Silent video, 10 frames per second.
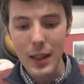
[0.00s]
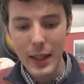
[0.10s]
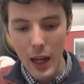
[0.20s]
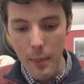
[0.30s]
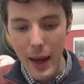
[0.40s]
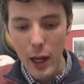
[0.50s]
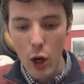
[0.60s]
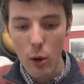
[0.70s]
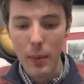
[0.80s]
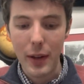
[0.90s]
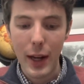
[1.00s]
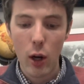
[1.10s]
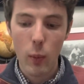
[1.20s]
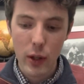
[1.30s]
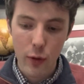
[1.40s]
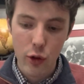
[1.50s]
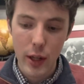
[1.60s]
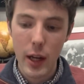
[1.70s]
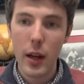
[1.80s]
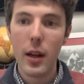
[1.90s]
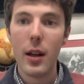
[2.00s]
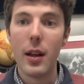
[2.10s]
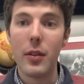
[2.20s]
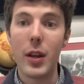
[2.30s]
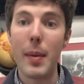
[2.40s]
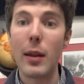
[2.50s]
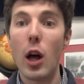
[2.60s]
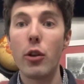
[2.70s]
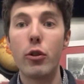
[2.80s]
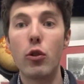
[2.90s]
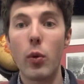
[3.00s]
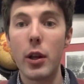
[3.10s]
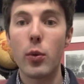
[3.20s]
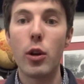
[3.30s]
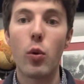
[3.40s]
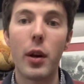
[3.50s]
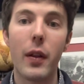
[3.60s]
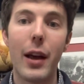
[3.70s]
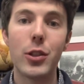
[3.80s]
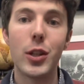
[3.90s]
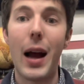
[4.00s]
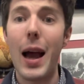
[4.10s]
They come back home. They take on West Virginia, a team they lost to 23-20 last year.